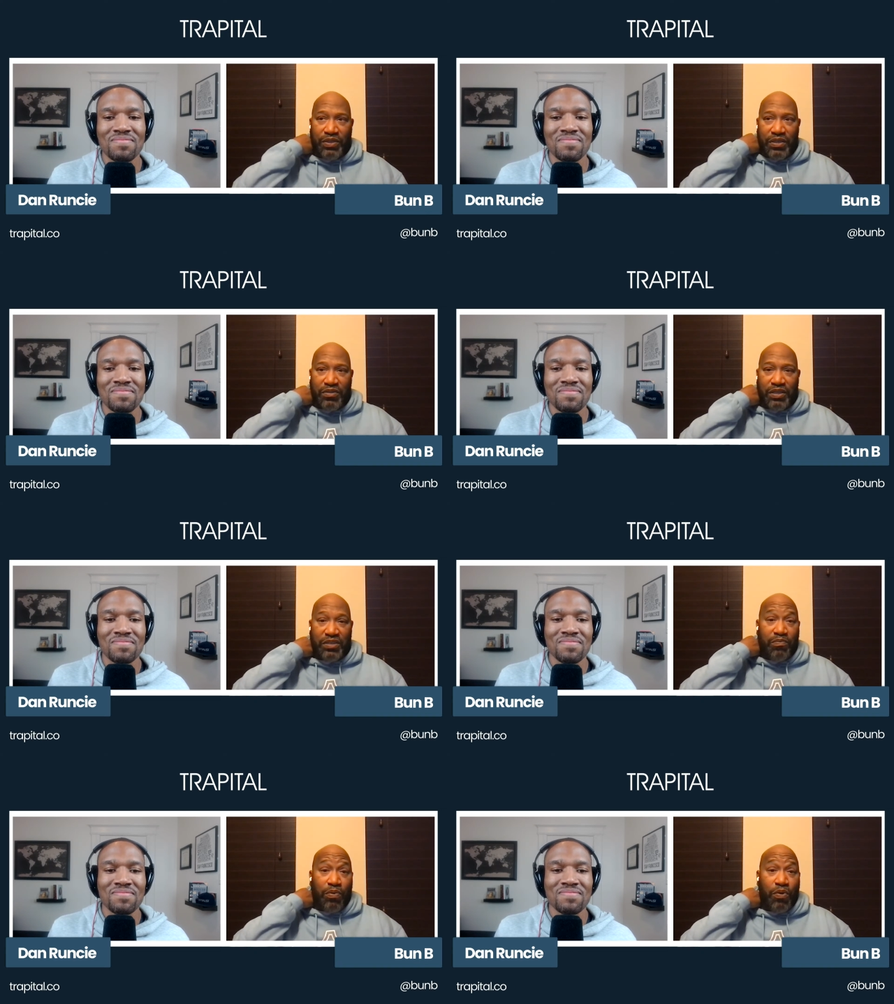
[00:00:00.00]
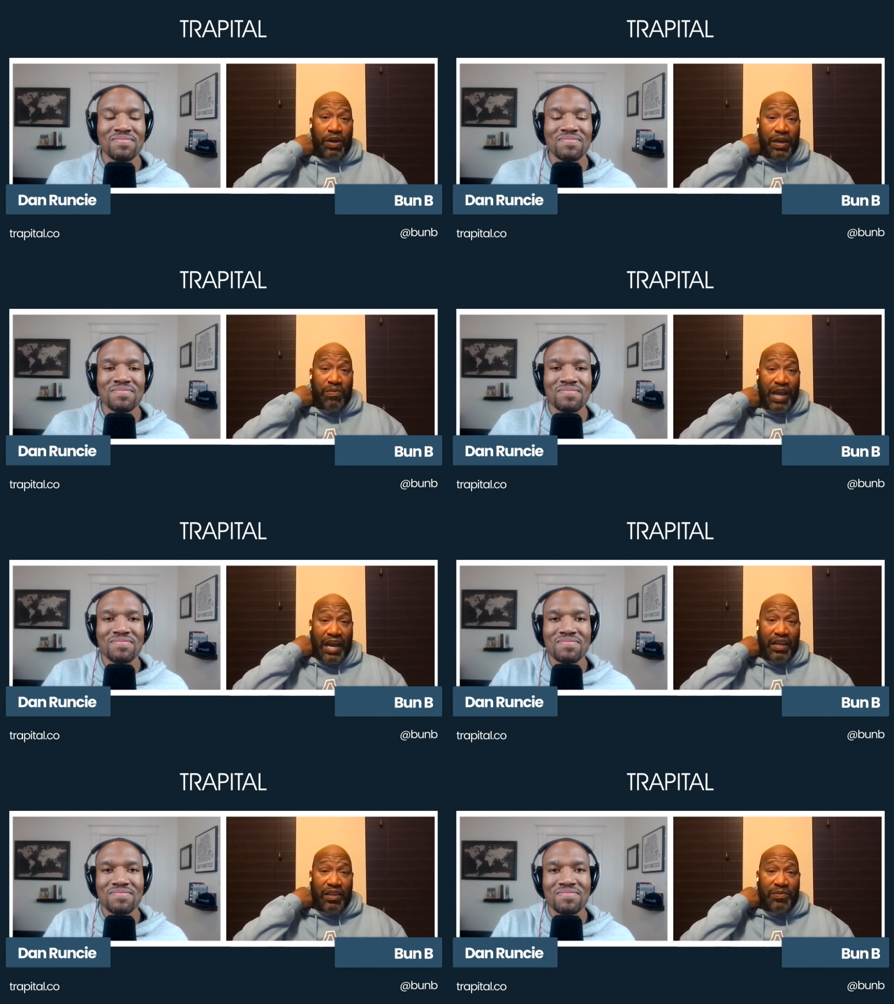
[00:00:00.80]
Speaker 1: this Bored Ape
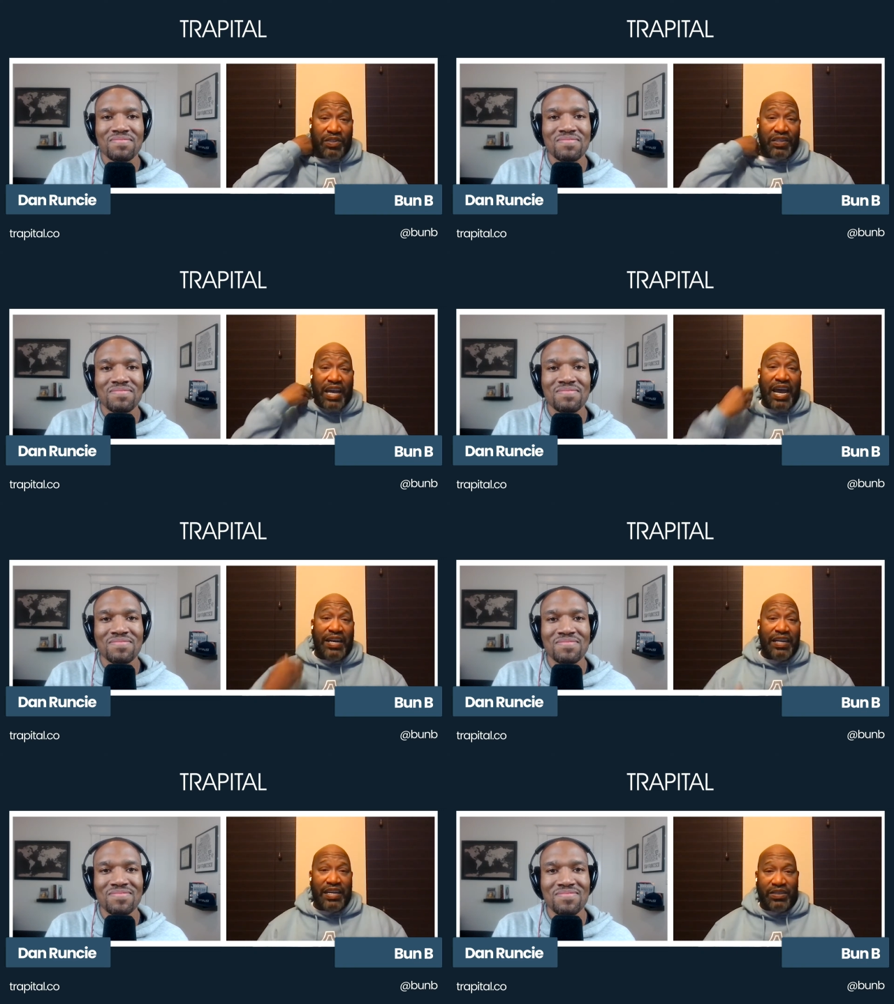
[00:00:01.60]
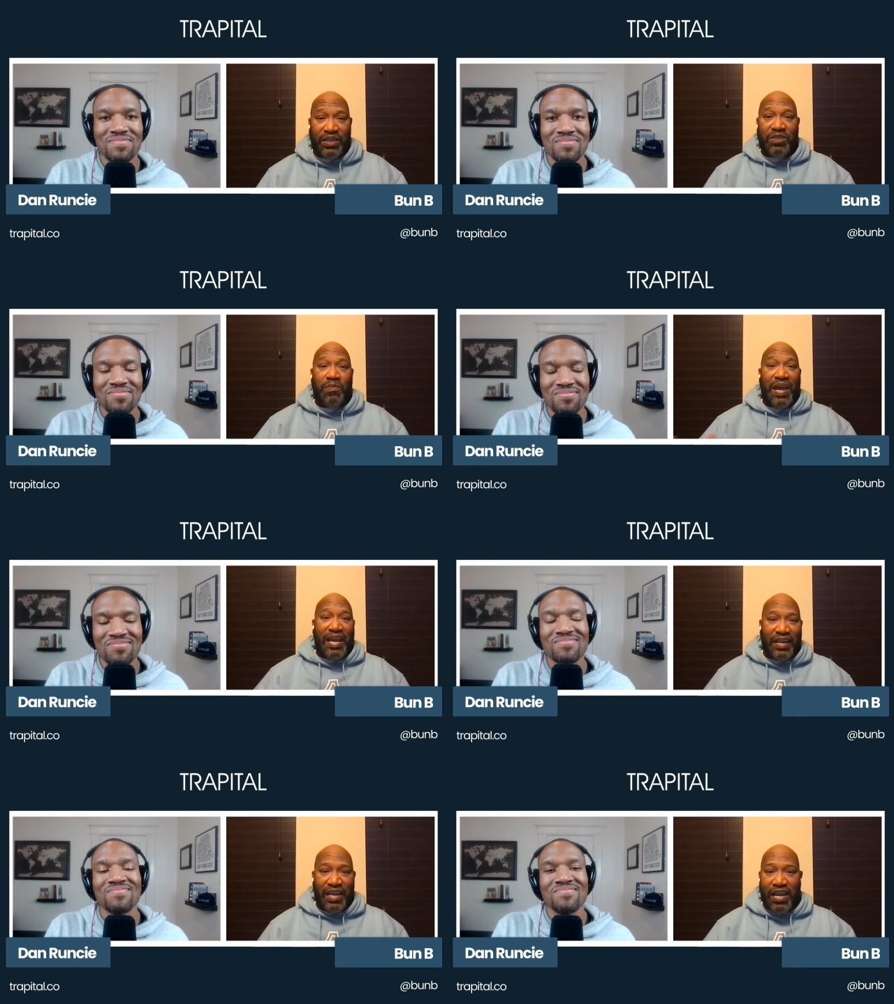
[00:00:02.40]
Yacht Club society is
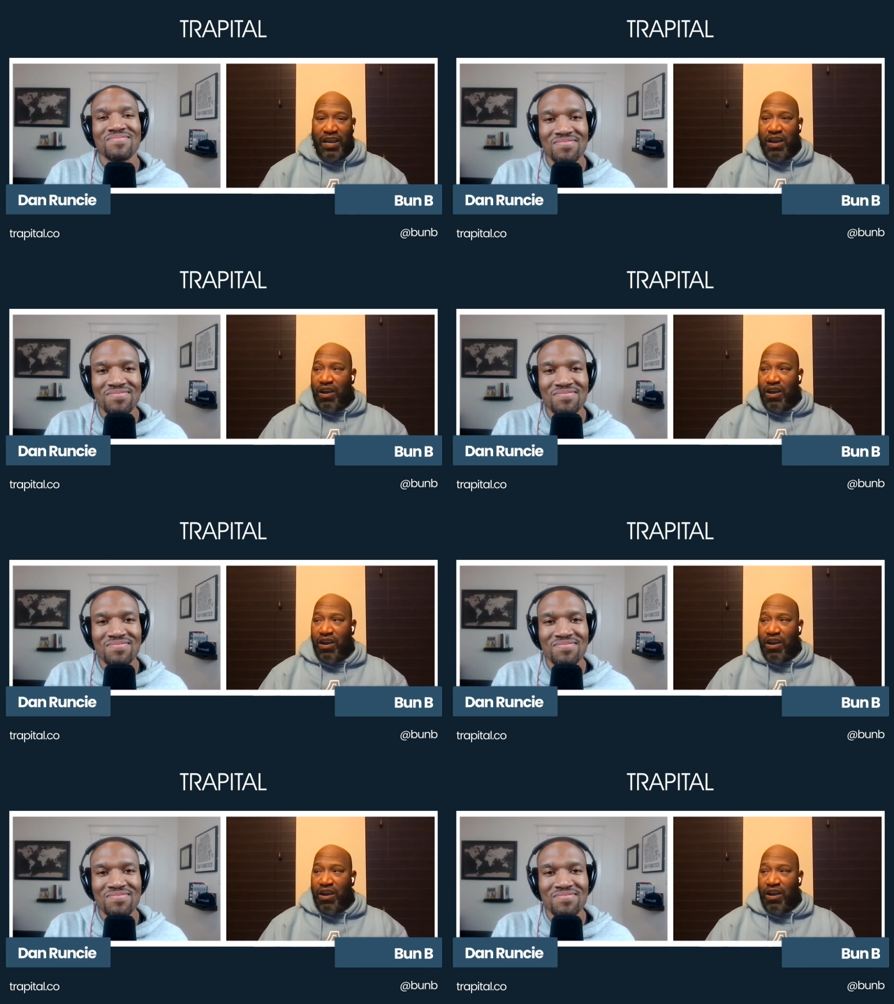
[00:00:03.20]
expanding,